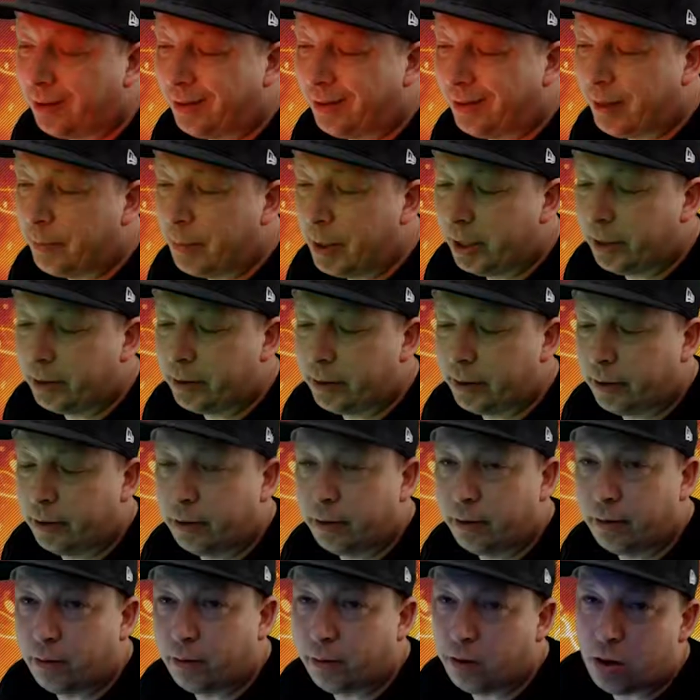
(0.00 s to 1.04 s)
a limit
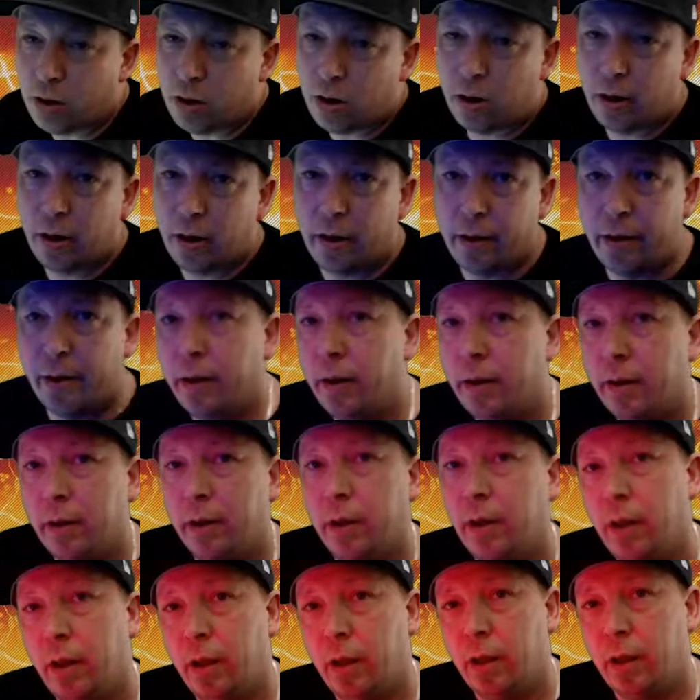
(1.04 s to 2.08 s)
on
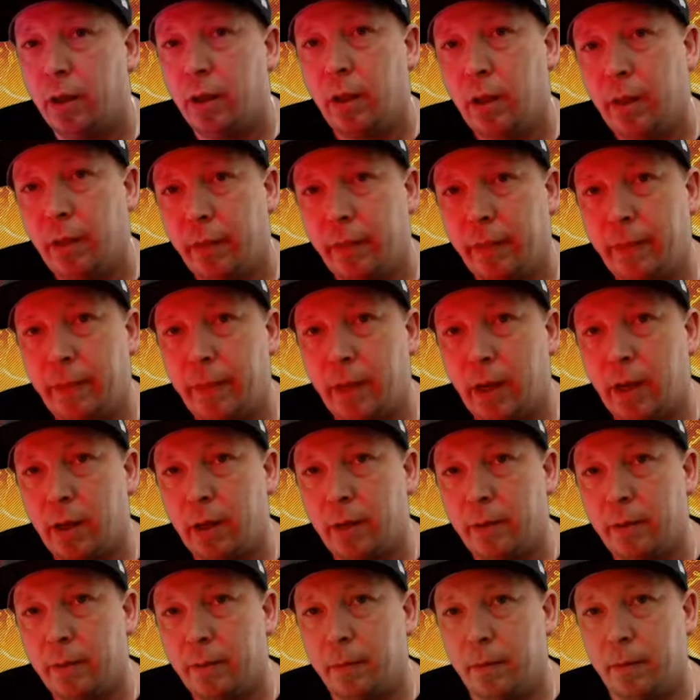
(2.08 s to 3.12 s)

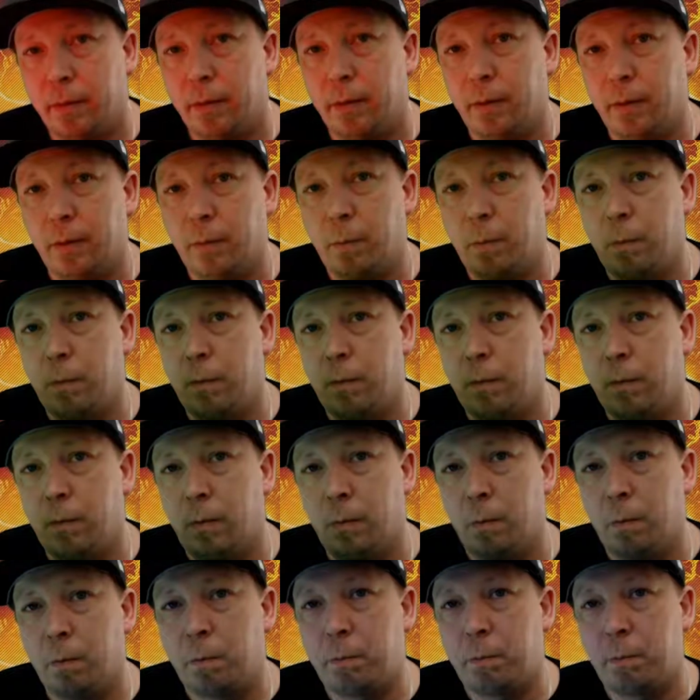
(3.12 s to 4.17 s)
the
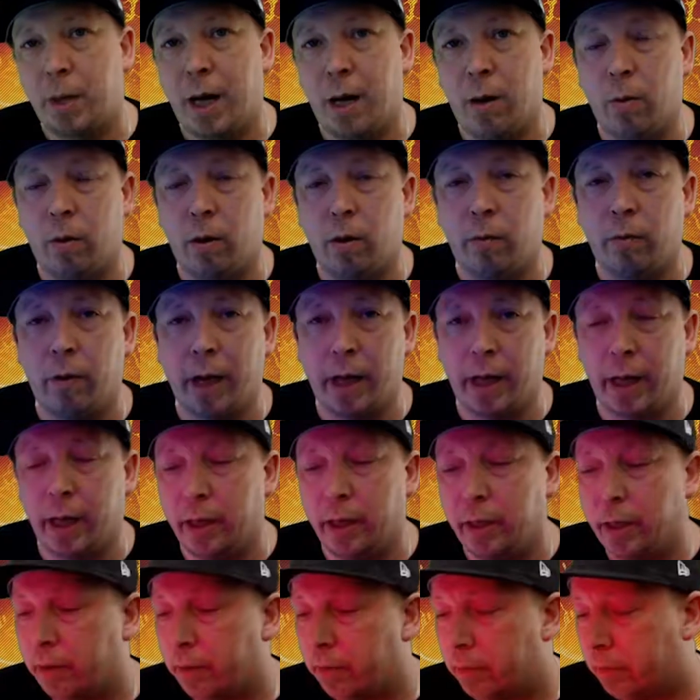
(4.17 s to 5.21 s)
power
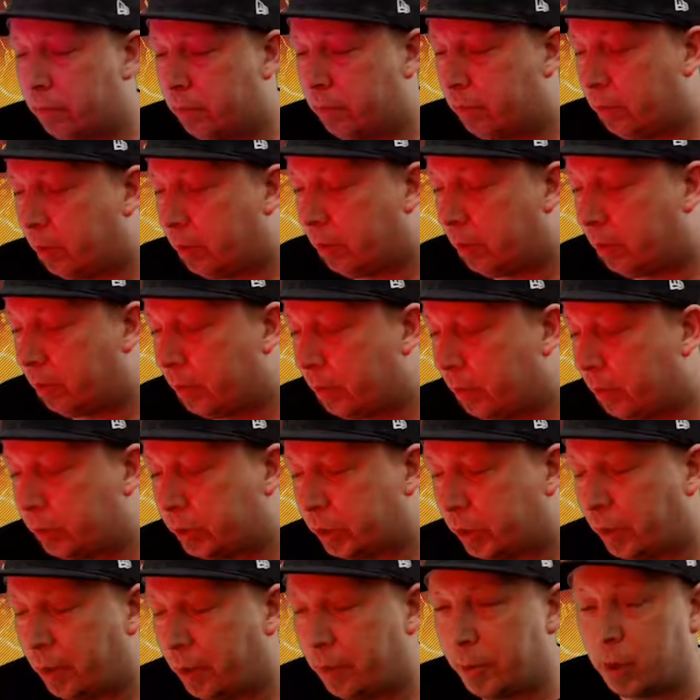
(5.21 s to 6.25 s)
rating. There
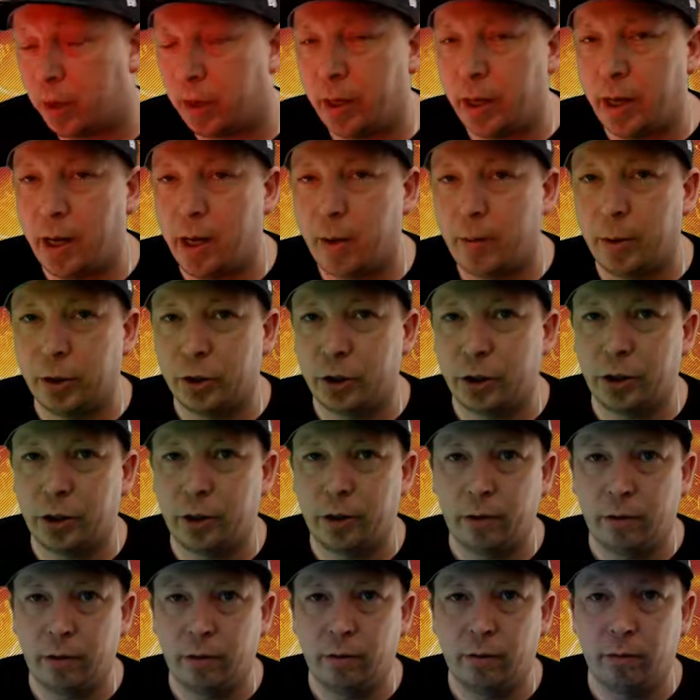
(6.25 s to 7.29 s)
was a limit on how
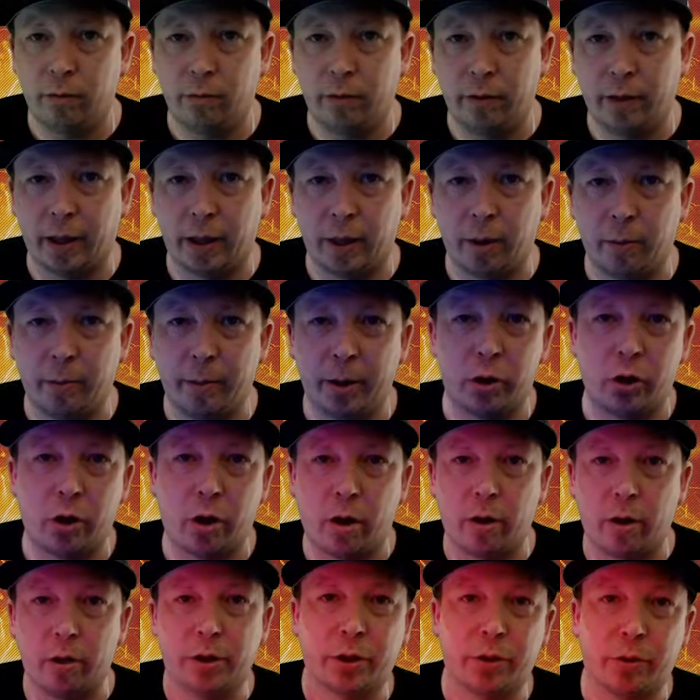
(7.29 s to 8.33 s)
much that could be
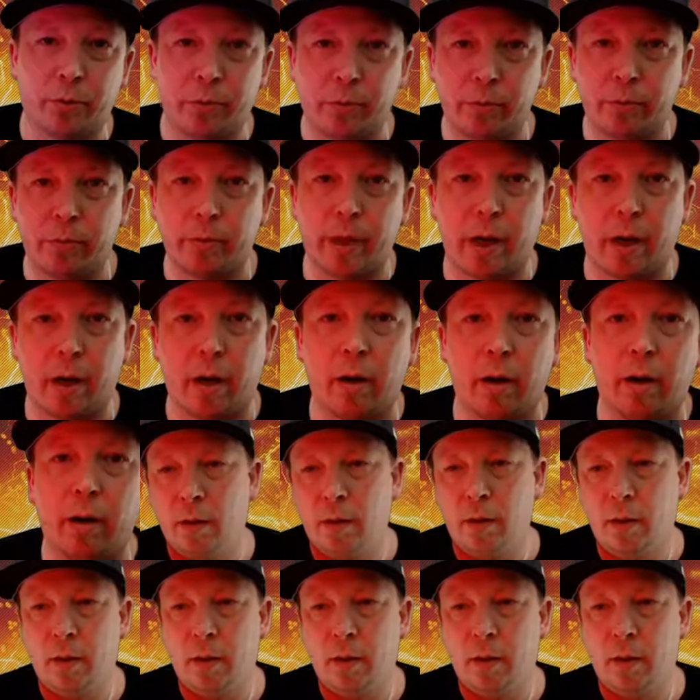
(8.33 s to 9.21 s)
charged through there.